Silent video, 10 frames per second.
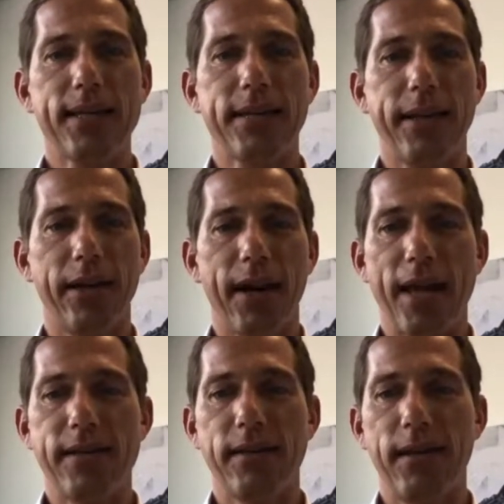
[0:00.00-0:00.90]
steer
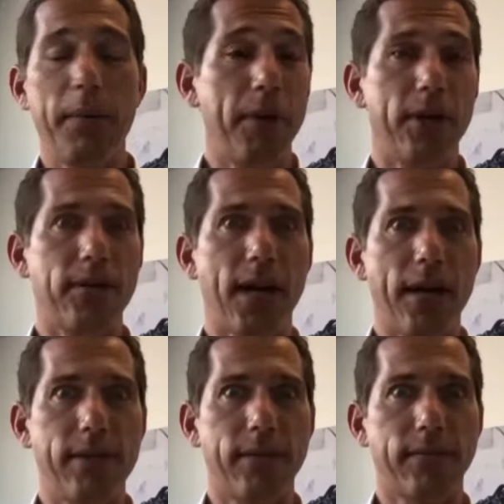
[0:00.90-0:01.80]
has a limited
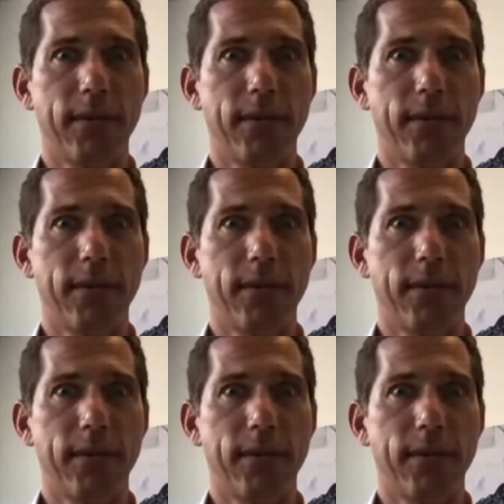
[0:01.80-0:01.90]
size.